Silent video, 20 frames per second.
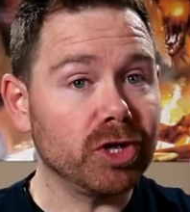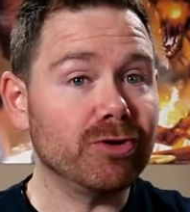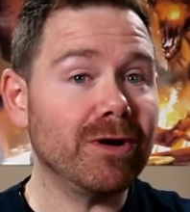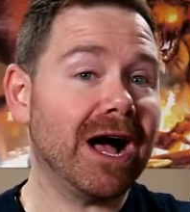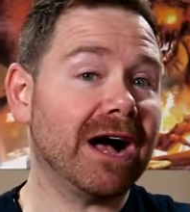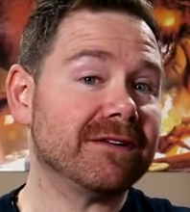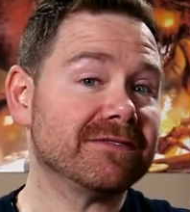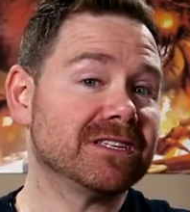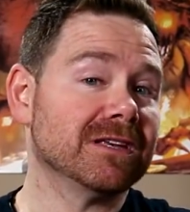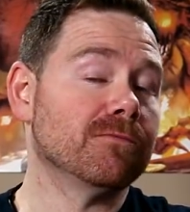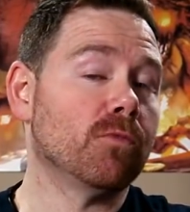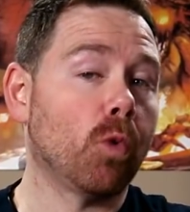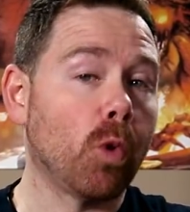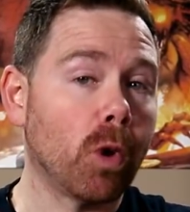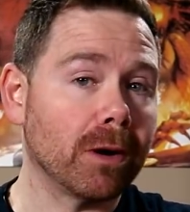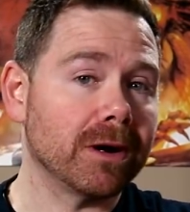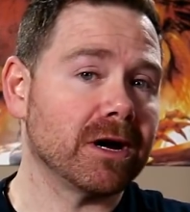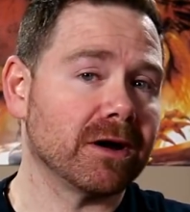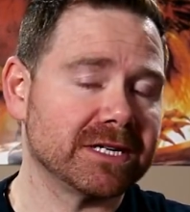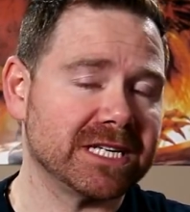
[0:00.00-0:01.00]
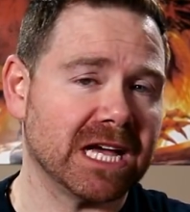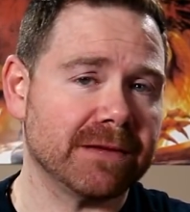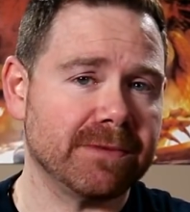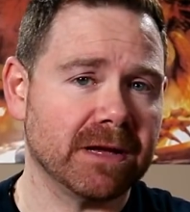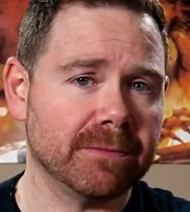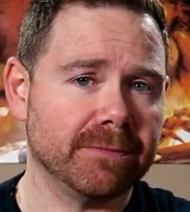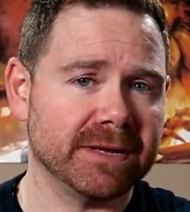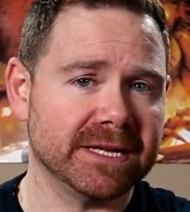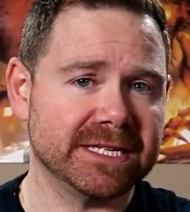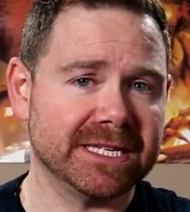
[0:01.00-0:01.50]
you have some warrior type
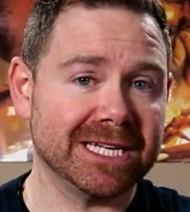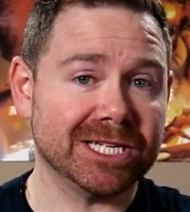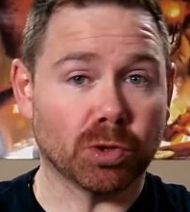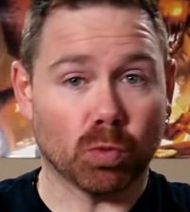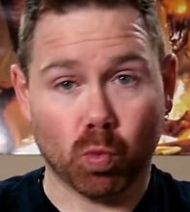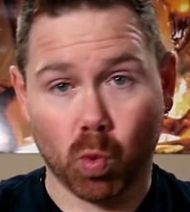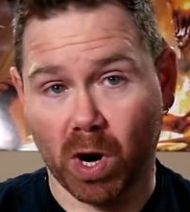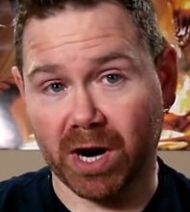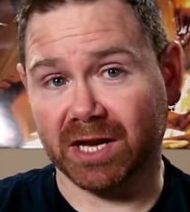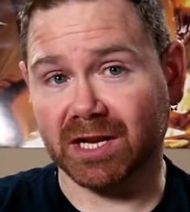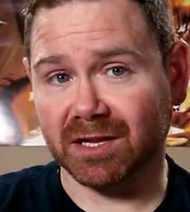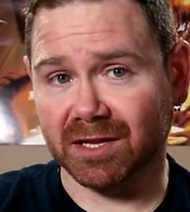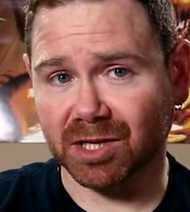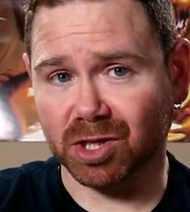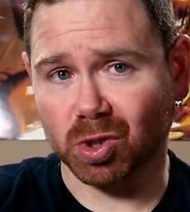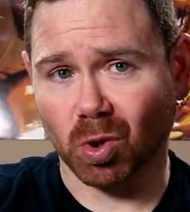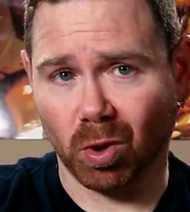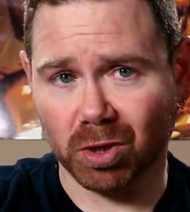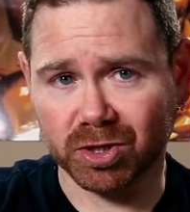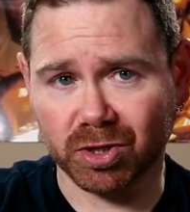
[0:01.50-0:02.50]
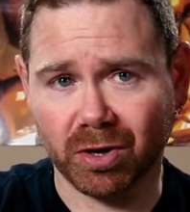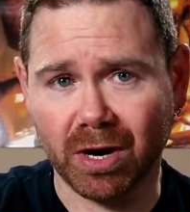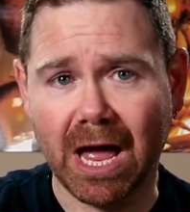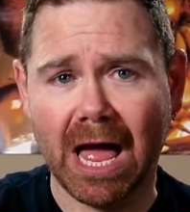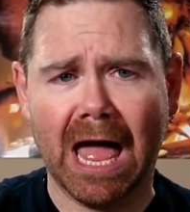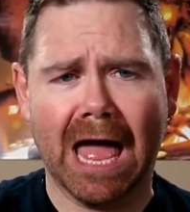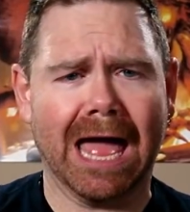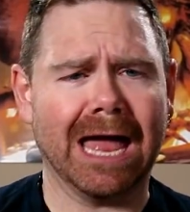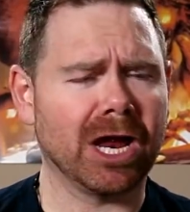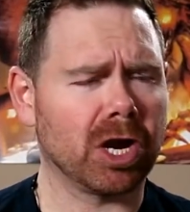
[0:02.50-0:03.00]
NPCs run into the soldier
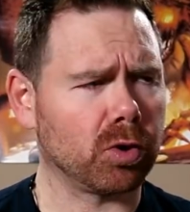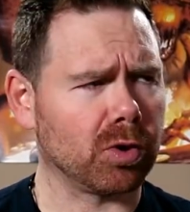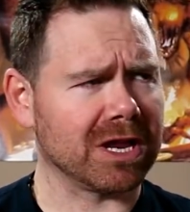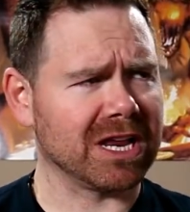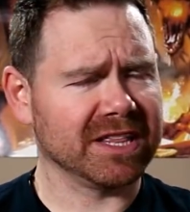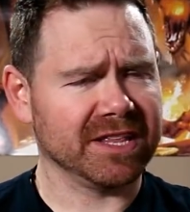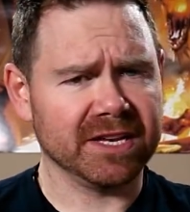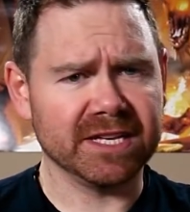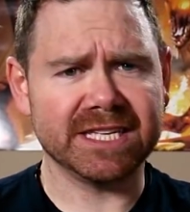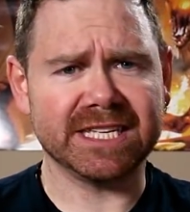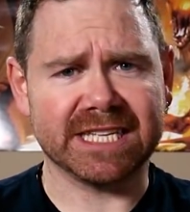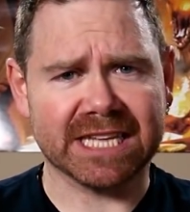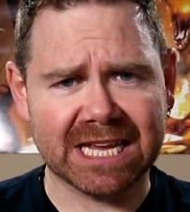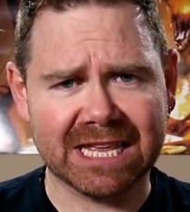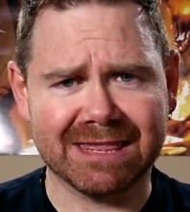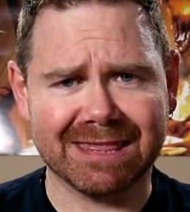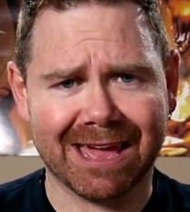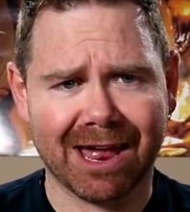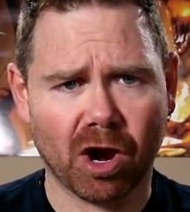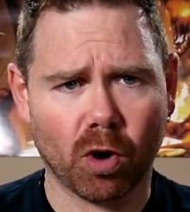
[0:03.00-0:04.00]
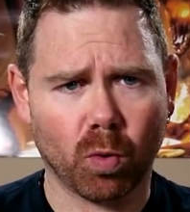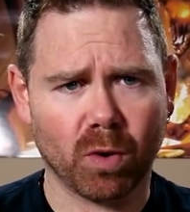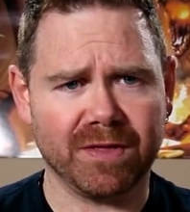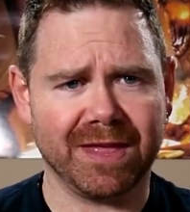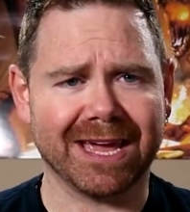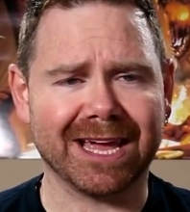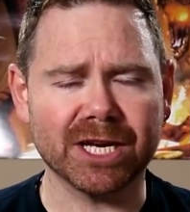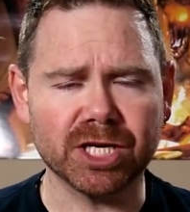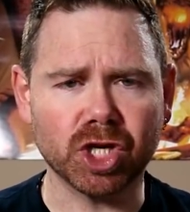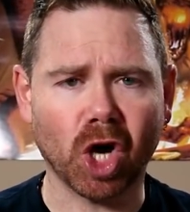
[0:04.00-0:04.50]
and create a little scene there where
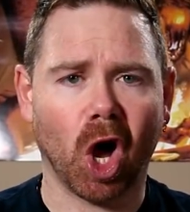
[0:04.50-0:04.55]
they can